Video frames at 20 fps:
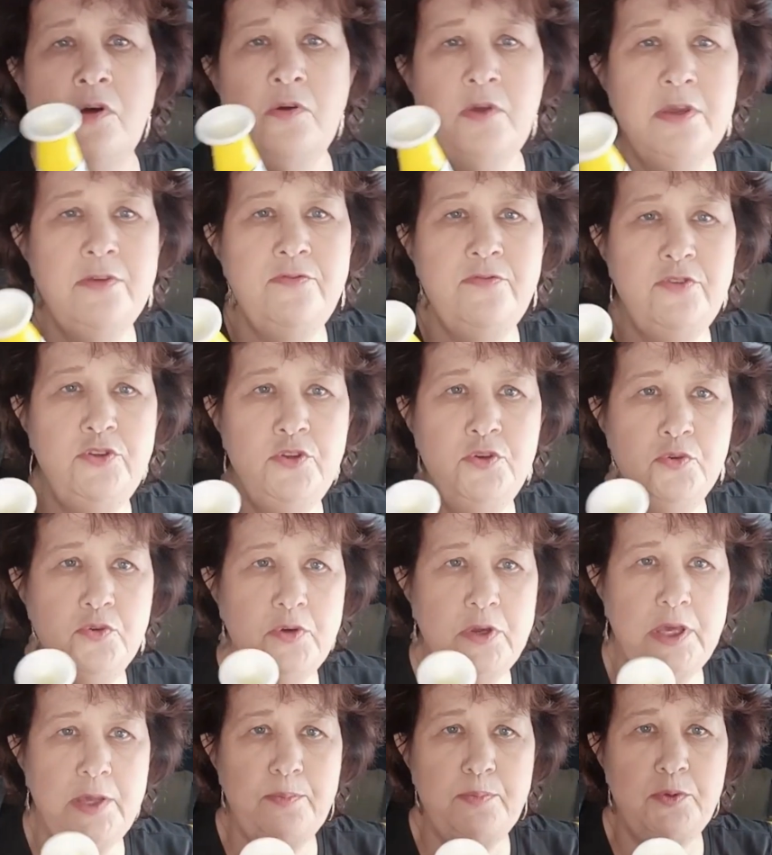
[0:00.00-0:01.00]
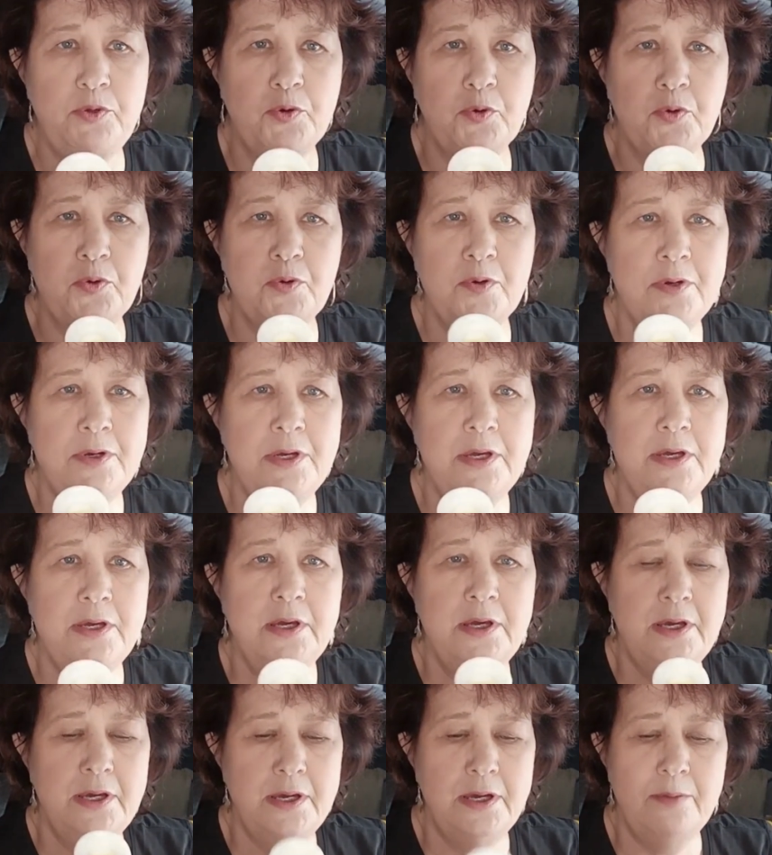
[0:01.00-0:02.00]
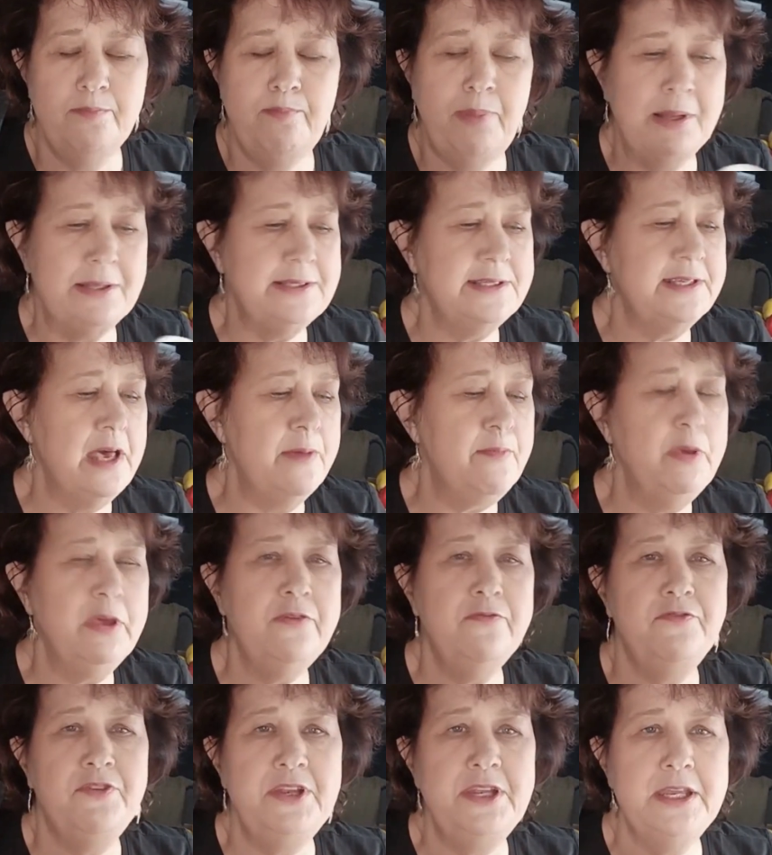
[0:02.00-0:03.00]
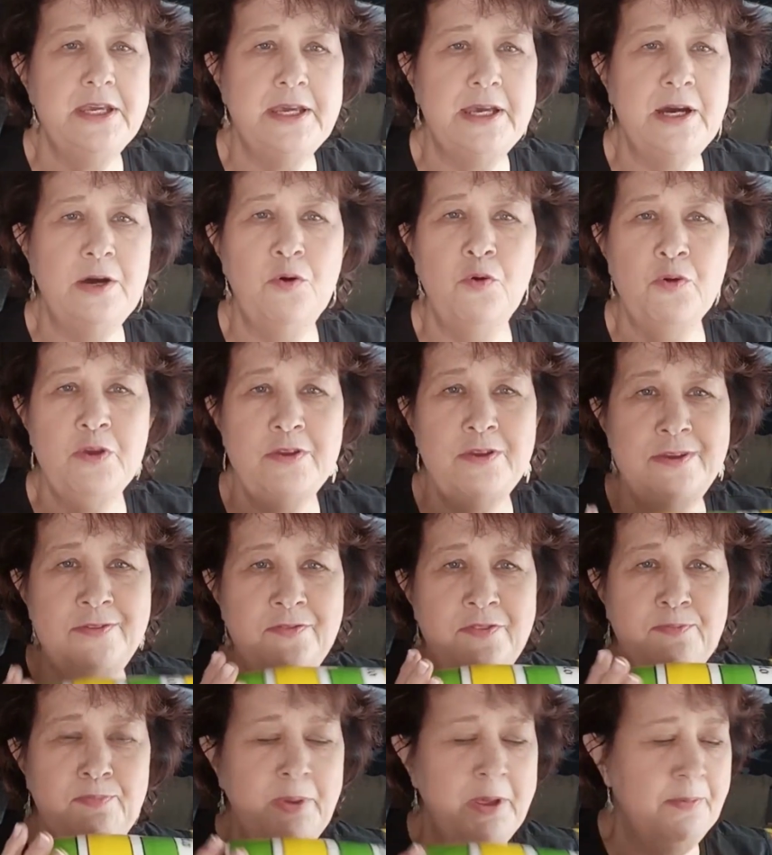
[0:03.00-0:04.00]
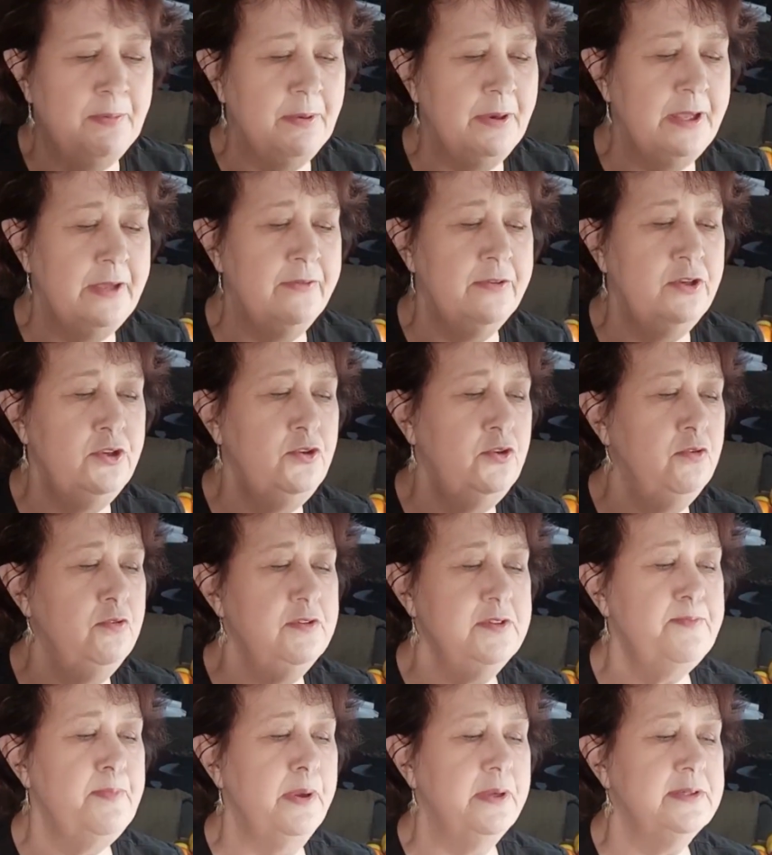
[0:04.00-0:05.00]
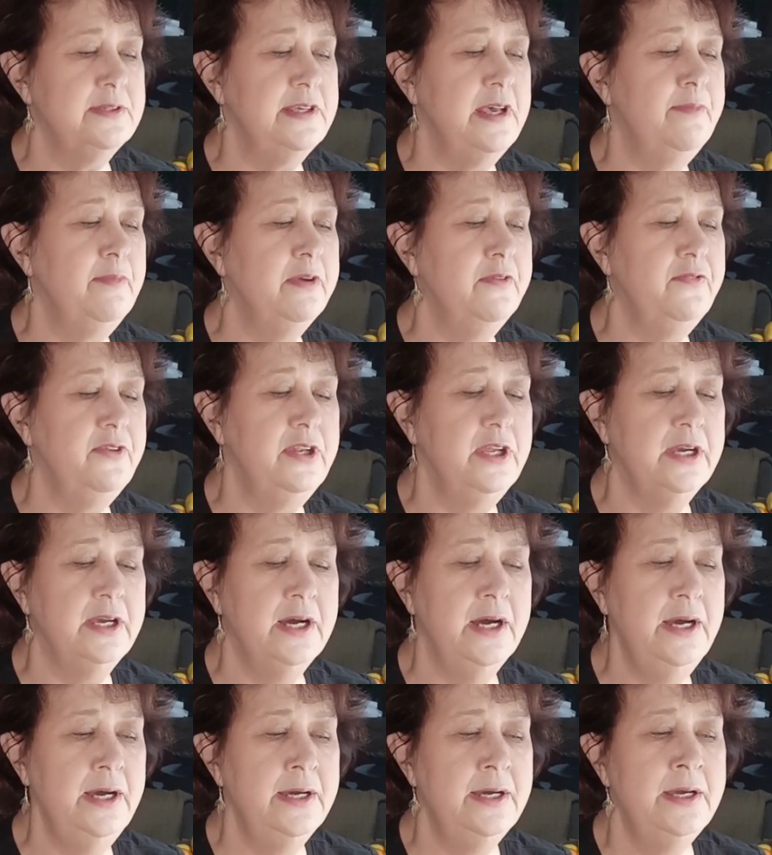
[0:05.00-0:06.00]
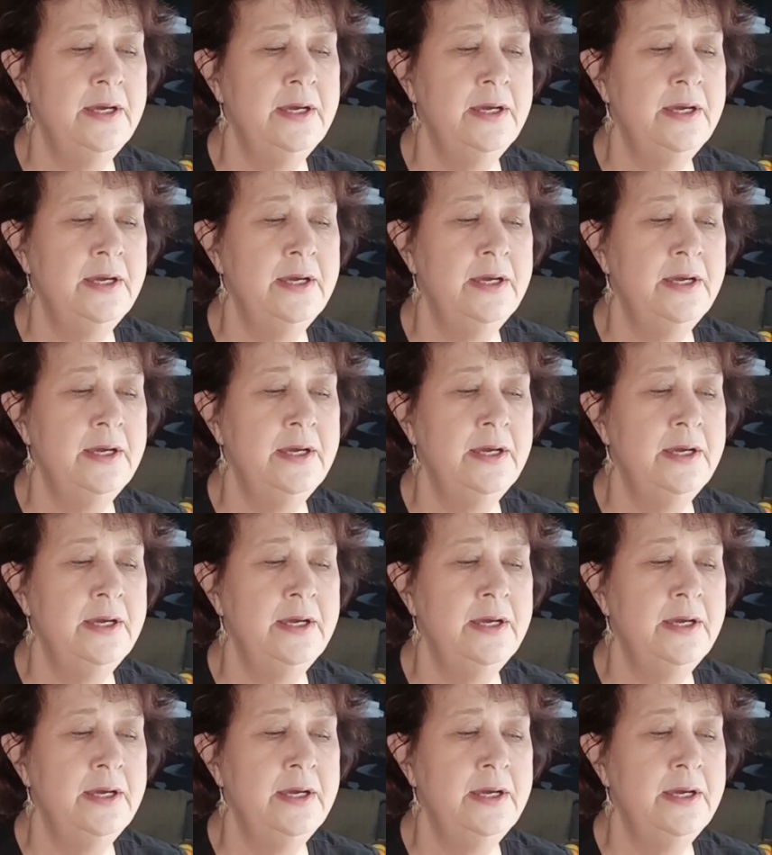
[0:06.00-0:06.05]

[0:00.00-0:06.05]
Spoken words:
if you keep your balsamic vinegar or if people even use balsamic vinegar.